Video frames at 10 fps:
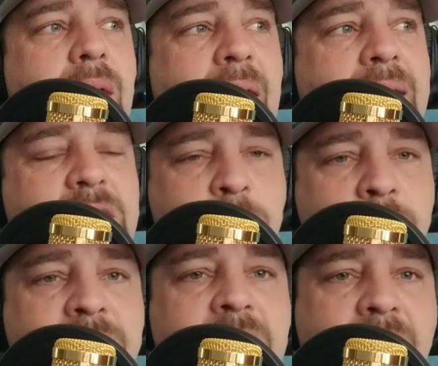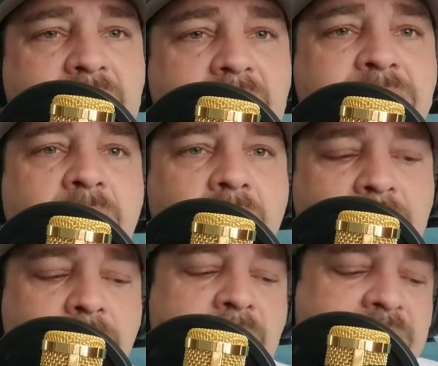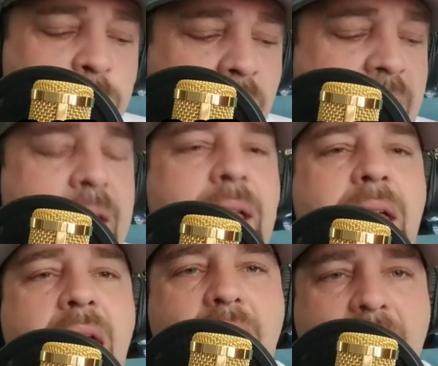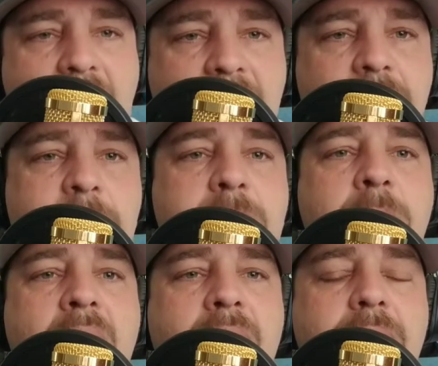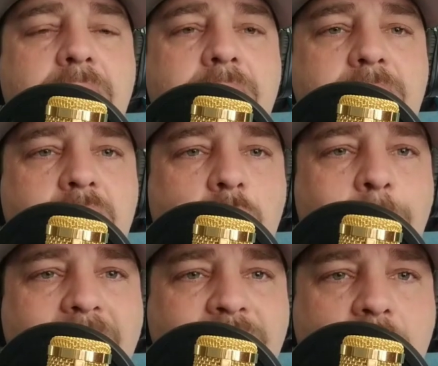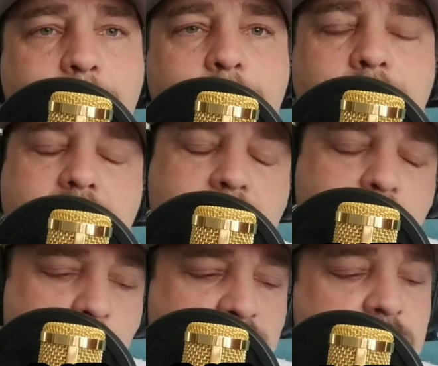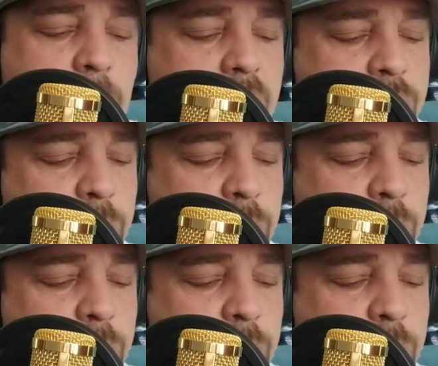and he's proven it on the NFL level. That's why I have him in my my top question mark